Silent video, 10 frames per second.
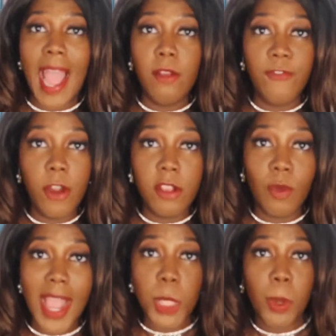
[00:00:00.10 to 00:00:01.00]
first
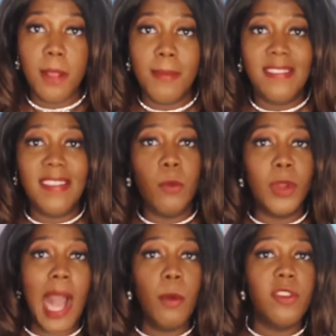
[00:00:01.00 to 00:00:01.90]
graduated BC,
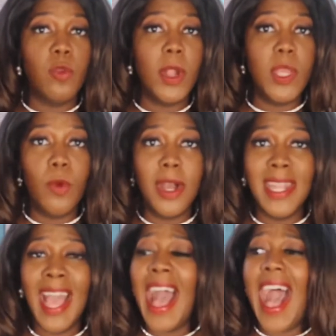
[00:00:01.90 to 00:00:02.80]
when I was
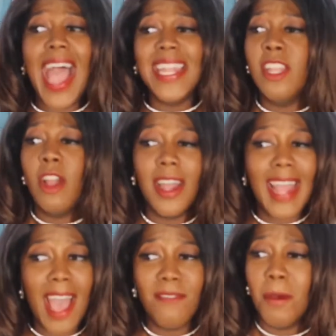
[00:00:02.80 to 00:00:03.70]
21, I did not
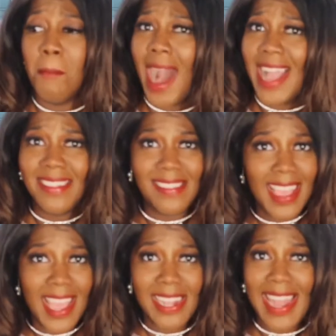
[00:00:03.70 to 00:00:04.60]
have the
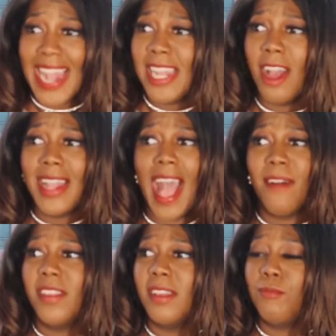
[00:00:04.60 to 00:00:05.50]
mindset, I did not
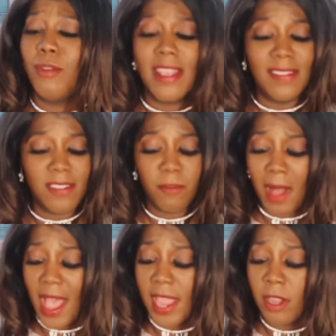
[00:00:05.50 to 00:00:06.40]
have the presence of
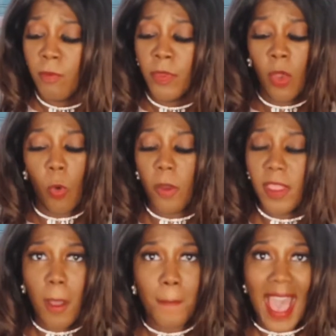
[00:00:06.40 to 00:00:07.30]
mind or
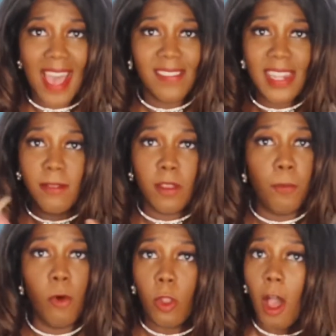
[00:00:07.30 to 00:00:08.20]
the capacity to
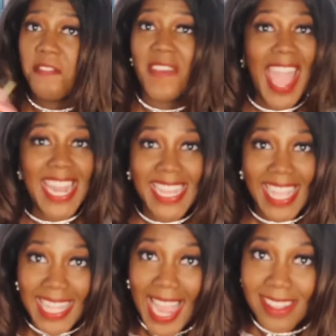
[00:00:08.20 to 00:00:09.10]
pull off
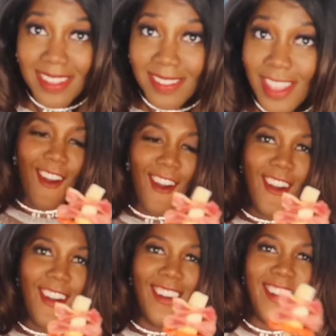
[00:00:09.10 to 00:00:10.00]
anything like this.
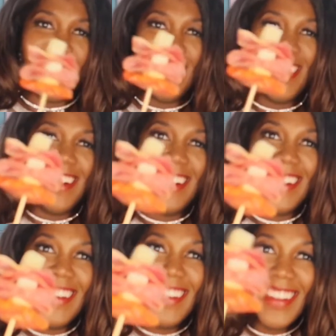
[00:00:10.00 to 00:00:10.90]

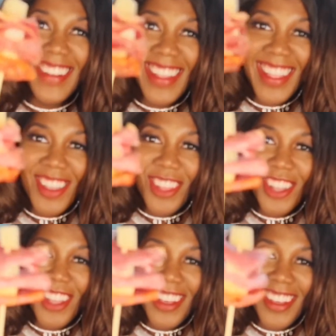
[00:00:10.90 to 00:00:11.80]
Aww,
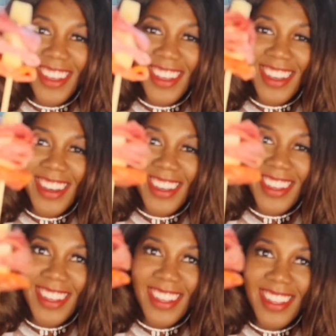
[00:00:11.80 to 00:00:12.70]

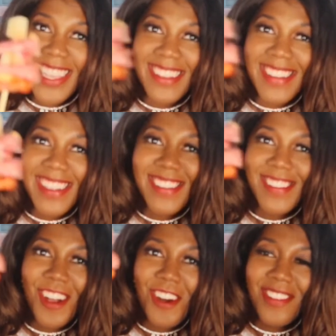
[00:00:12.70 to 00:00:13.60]
look. This is
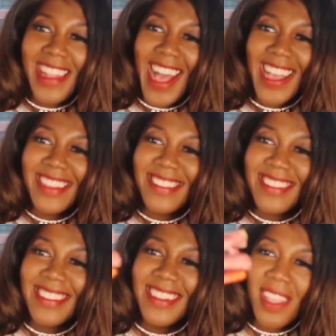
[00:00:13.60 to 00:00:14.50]
so nice,
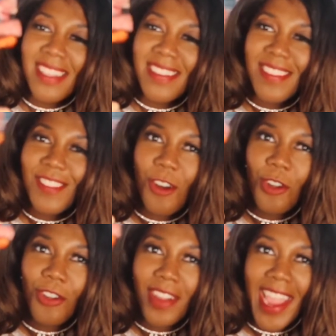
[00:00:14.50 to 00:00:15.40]
and this is
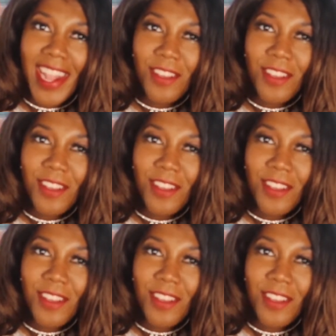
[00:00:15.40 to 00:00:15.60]
so creative.